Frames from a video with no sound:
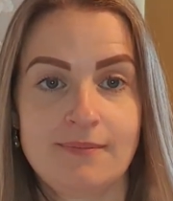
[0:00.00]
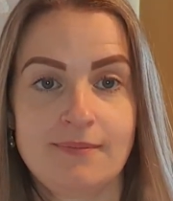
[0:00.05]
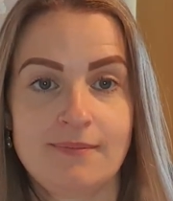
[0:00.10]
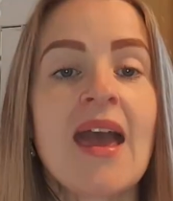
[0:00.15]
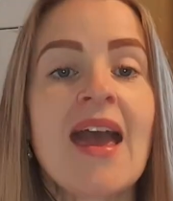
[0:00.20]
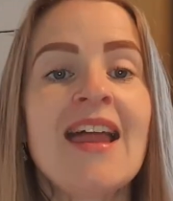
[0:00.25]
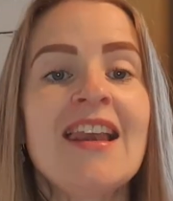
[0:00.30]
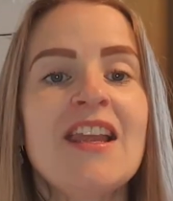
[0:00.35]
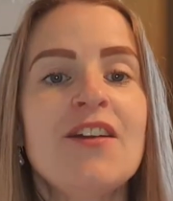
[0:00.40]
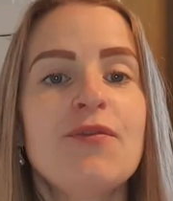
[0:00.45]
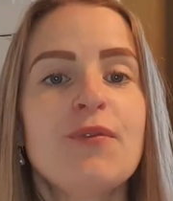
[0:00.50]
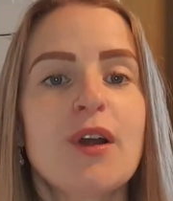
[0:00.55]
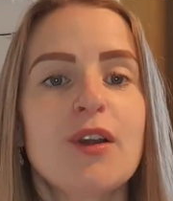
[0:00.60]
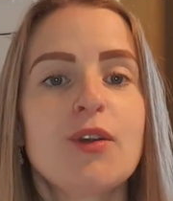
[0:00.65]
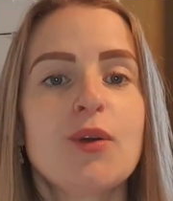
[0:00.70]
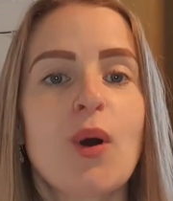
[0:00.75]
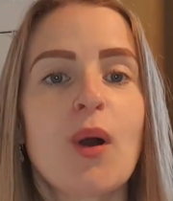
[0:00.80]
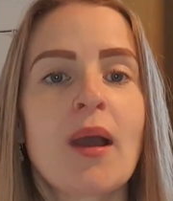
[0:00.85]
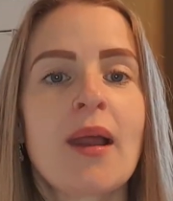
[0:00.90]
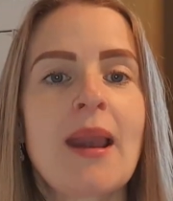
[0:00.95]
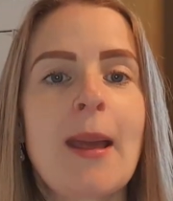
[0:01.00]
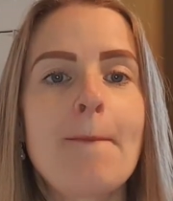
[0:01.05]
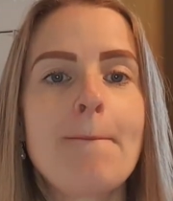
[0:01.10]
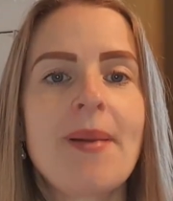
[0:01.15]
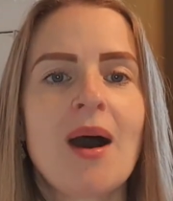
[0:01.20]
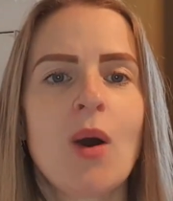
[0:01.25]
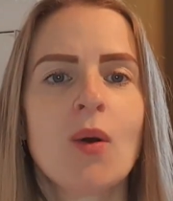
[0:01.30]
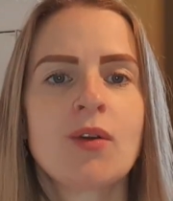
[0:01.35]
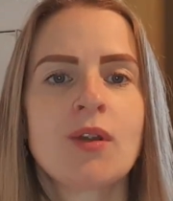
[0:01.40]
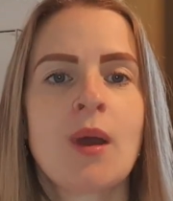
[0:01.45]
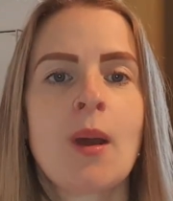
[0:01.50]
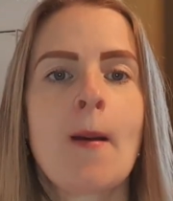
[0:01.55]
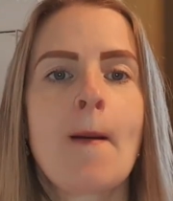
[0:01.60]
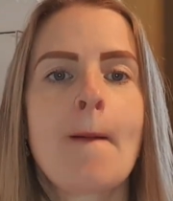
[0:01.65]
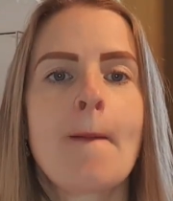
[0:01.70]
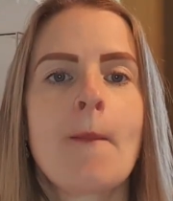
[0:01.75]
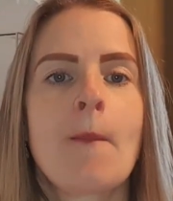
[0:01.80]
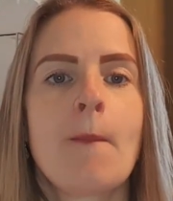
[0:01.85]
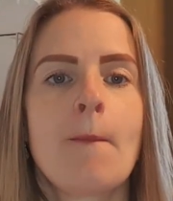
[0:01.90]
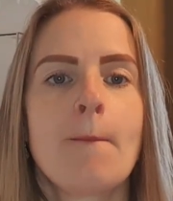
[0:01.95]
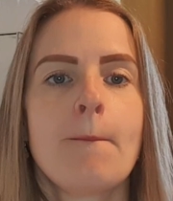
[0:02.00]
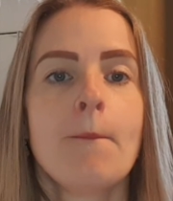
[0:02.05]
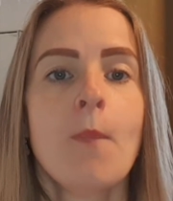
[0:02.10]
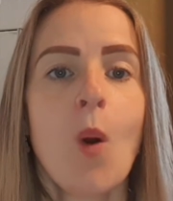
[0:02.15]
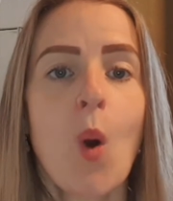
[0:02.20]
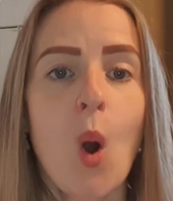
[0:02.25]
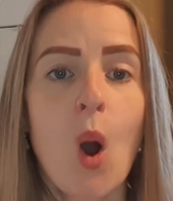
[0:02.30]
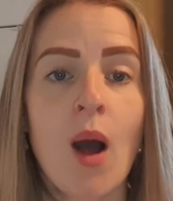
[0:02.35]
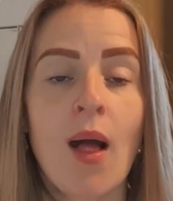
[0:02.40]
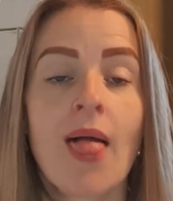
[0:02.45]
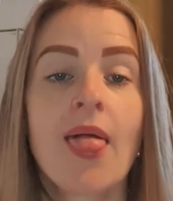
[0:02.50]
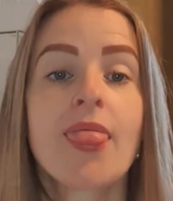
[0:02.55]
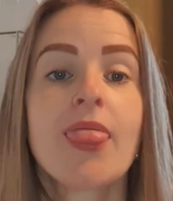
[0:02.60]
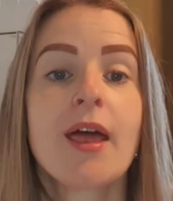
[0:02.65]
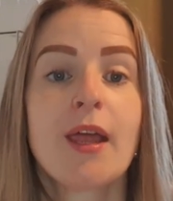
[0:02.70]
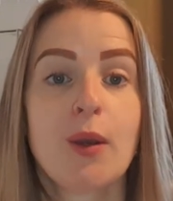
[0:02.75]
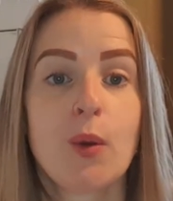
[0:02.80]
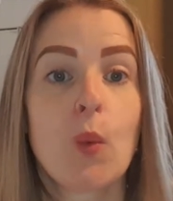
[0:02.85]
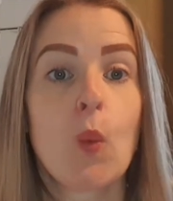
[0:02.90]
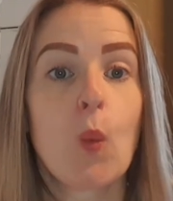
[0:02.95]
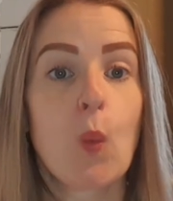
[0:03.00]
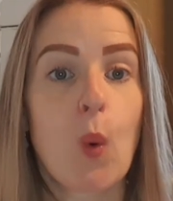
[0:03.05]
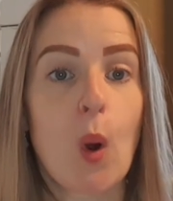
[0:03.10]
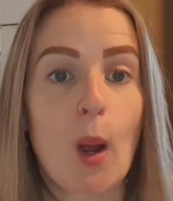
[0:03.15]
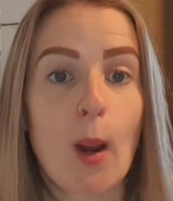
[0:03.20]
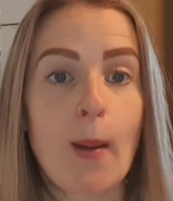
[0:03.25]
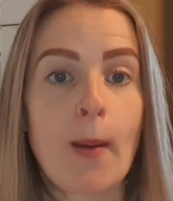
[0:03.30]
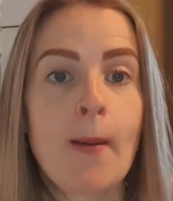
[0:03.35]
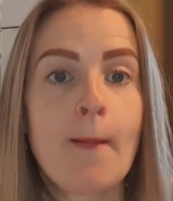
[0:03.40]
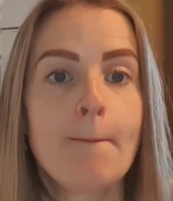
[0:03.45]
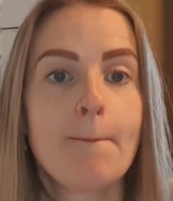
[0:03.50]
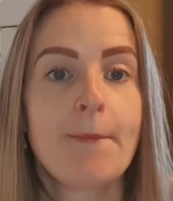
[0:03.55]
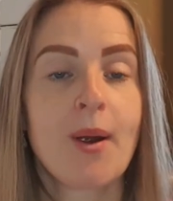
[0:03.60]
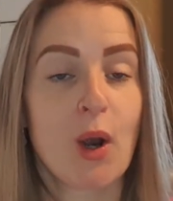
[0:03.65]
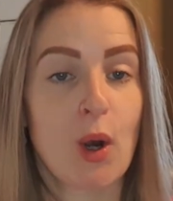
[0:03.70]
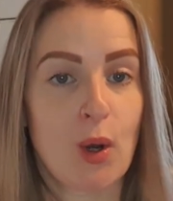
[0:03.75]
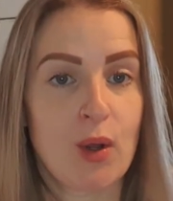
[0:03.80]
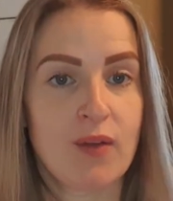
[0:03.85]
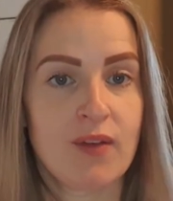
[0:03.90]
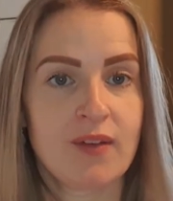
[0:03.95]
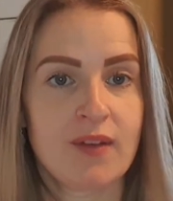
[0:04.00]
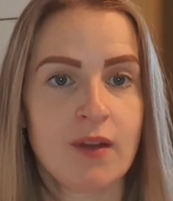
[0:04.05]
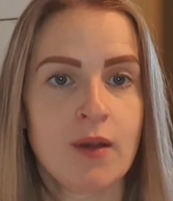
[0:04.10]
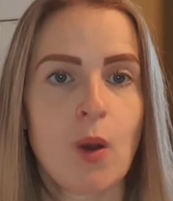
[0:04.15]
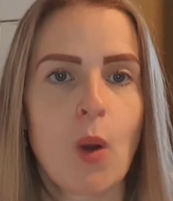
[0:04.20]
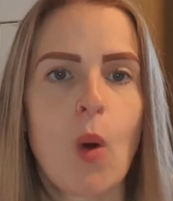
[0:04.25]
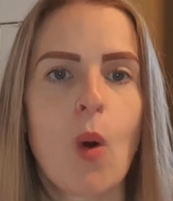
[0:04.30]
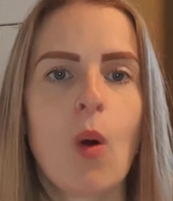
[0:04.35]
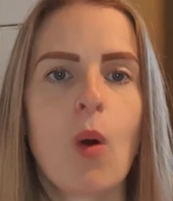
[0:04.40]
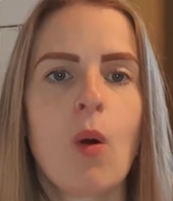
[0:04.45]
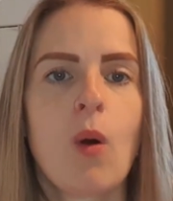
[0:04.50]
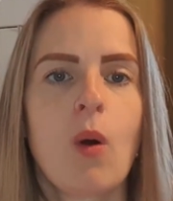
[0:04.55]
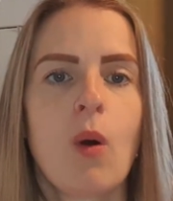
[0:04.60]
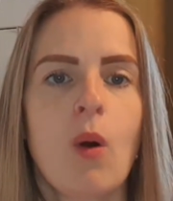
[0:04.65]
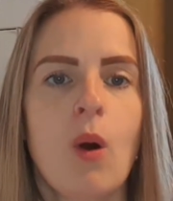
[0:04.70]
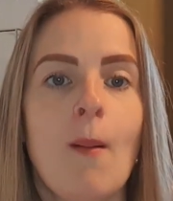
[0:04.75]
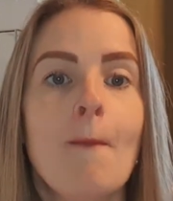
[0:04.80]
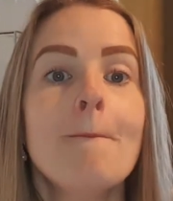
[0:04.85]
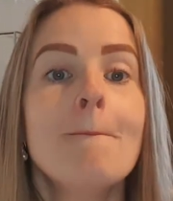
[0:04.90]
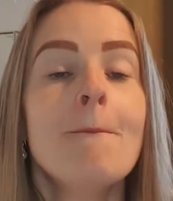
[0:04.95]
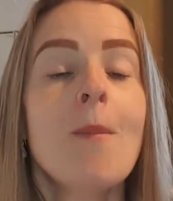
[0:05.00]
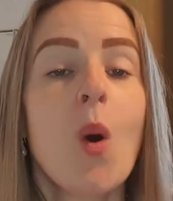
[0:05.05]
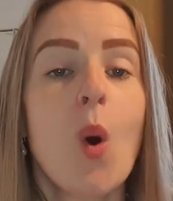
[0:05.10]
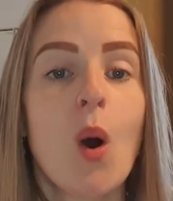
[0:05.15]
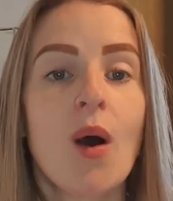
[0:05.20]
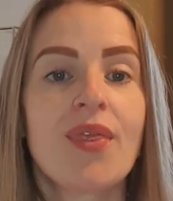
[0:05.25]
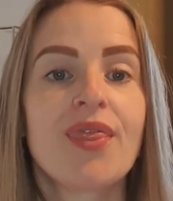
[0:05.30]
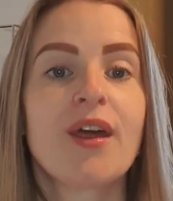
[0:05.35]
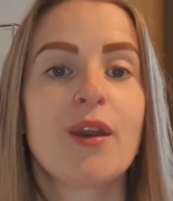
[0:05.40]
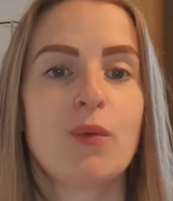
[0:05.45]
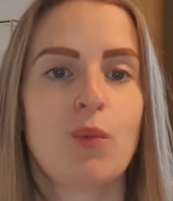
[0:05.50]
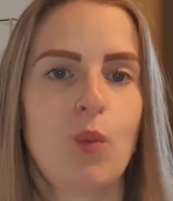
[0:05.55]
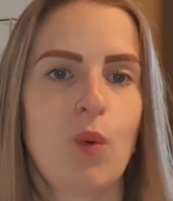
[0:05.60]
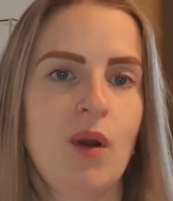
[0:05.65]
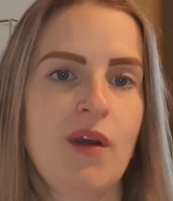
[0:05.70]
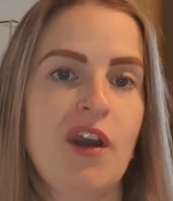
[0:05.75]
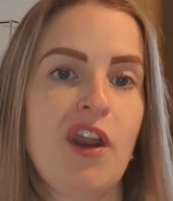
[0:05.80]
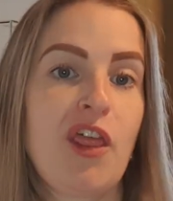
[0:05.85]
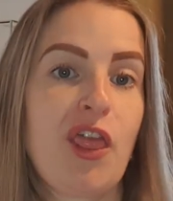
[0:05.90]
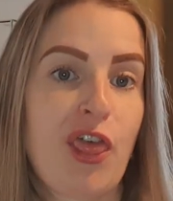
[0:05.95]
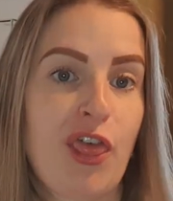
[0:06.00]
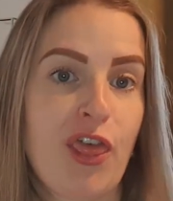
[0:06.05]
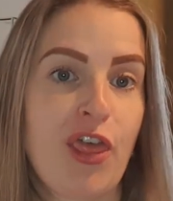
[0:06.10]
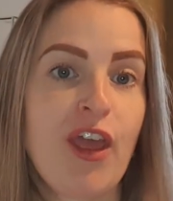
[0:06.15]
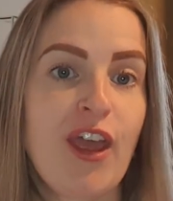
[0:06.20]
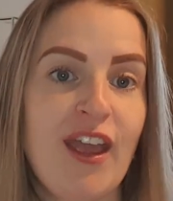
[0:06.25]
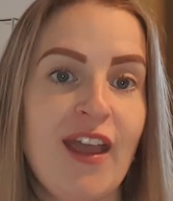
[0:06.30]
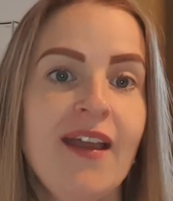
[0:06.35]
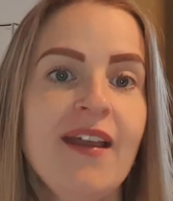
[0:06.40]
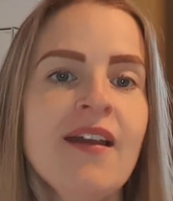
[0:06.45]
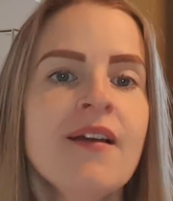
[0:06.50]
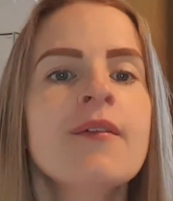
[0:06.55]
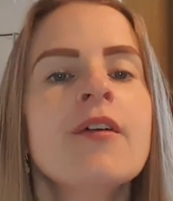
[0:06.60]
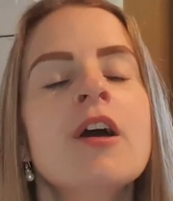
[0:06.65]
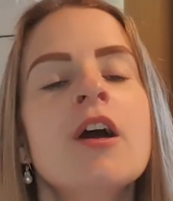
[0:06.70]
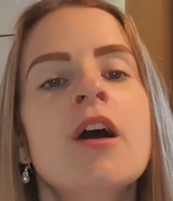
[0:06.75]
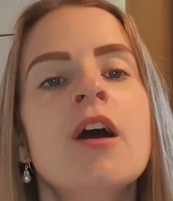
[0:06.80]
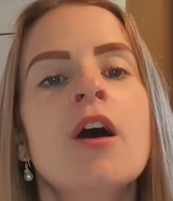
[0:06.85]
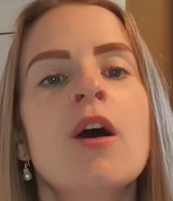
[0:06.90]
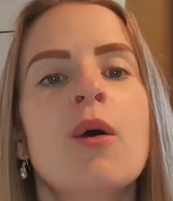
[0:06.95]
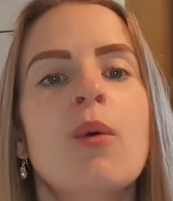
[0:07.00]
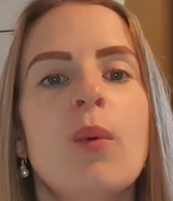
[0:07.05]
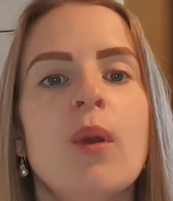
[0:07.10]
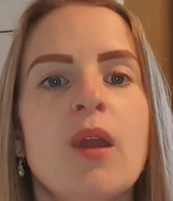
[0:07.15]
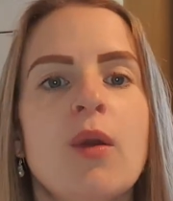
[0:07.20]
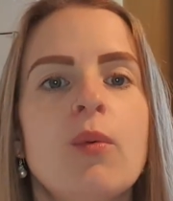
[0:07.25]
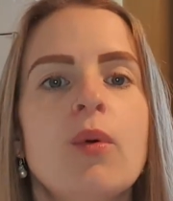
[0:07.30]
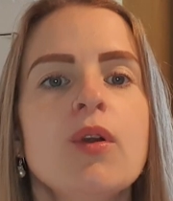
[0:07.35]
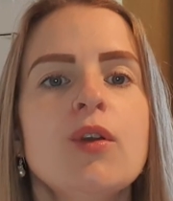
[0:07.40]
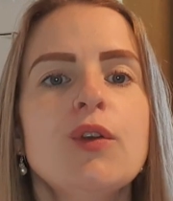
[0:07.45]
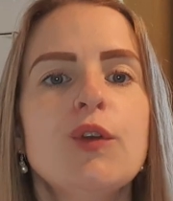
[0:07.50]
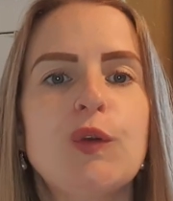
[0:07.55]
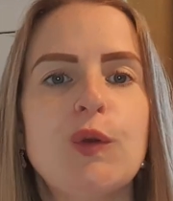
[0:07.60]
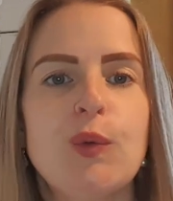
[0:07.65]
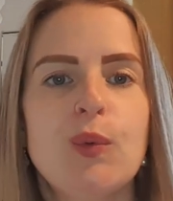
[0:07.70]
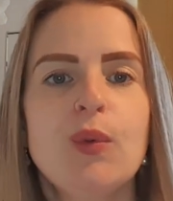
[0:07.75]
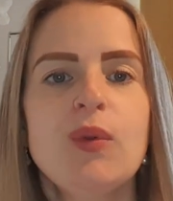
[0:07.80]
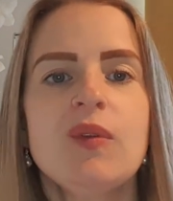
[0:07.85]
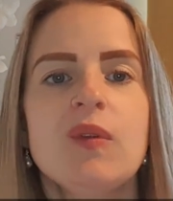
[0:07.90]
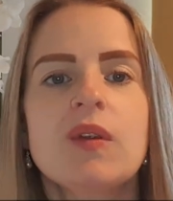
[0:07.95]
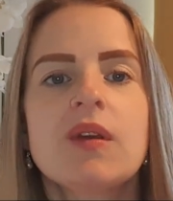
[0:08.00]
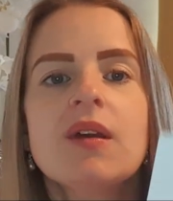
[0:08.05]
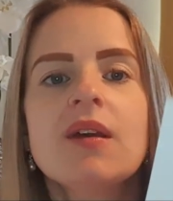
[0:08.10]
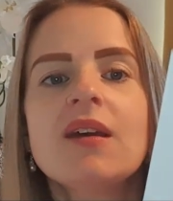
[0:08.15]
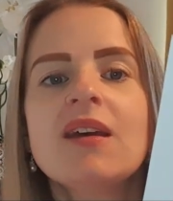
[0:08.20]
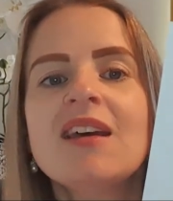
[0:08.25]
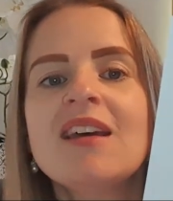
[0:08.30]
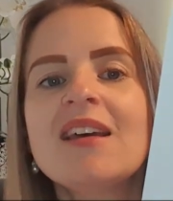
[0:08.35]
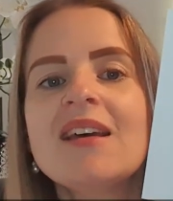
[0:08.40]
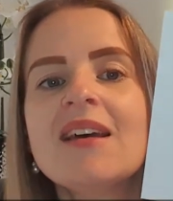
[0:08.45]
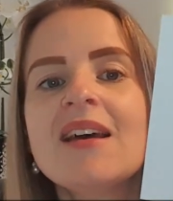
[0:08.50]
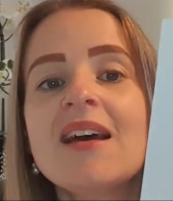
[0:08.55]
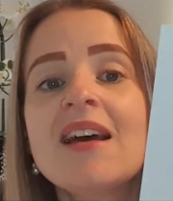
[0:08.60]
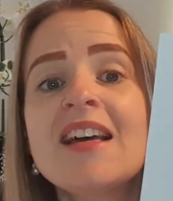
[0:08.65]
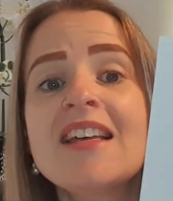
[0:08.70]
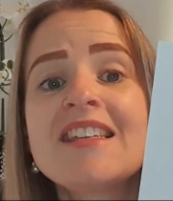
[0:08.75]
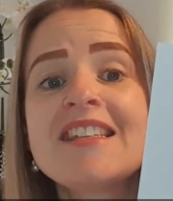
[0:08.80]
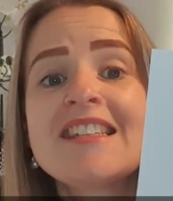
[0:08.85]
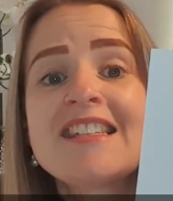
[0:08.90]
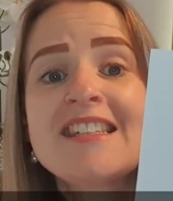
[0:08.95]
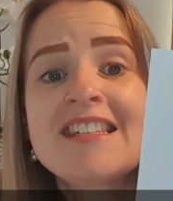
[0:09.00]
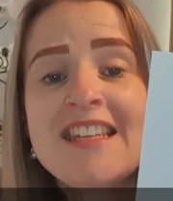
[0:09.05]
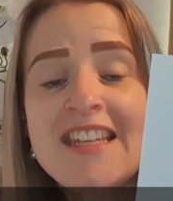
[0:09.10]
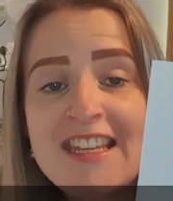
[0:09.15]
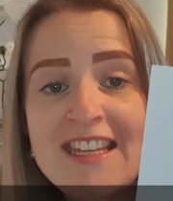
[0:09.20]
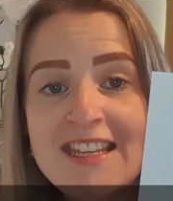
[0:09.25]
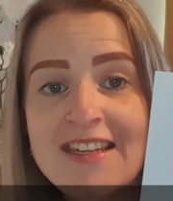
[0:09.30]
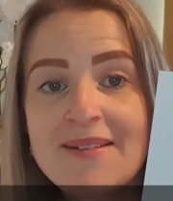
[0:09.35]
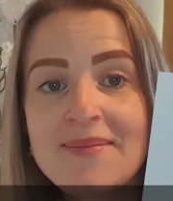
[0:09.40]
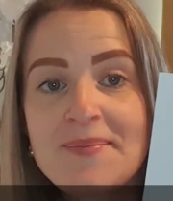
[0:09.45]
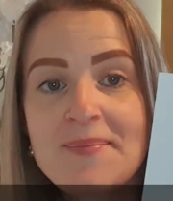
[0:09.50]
And if we're talking about more than one person or more than one thing, we would use sie.